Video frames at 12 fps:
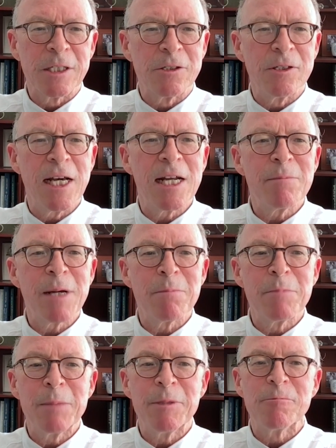
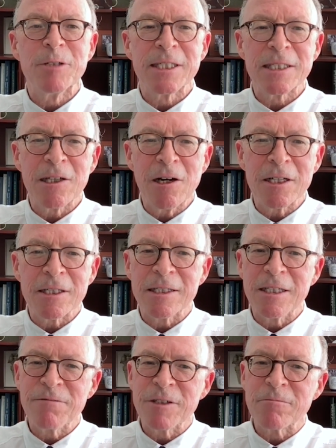Donanemab may be restarted
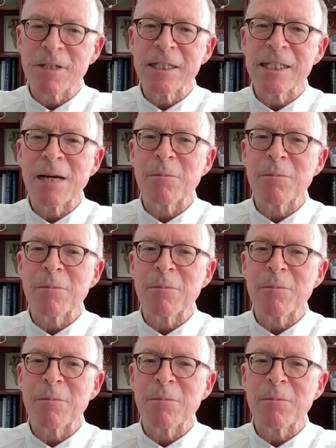if and when the